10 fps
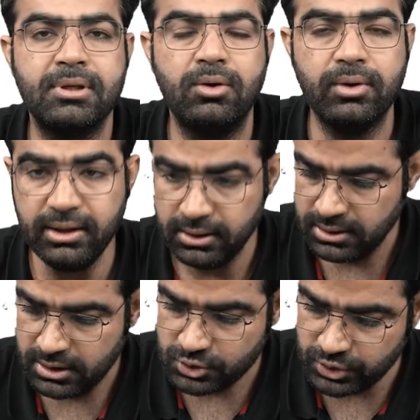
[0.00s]
Okay,
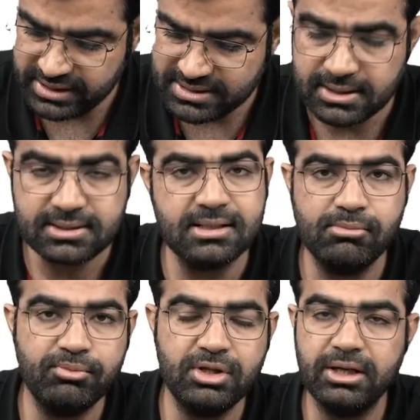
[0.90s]
so these are some
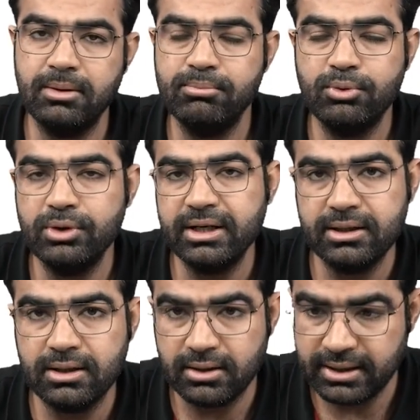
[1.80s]
of the important
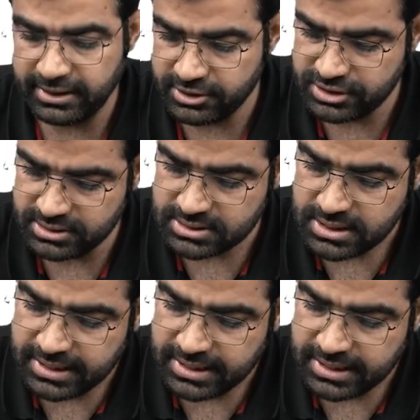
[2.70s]
glaciers.